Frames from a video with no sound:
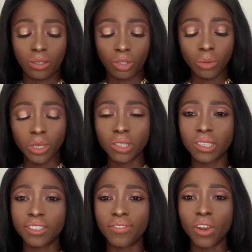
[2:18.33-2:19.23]
So because
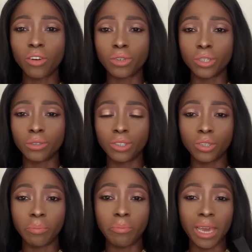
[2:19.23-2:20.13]
it's floral,
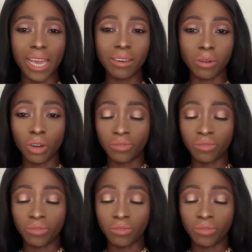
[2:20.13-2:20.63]
some men,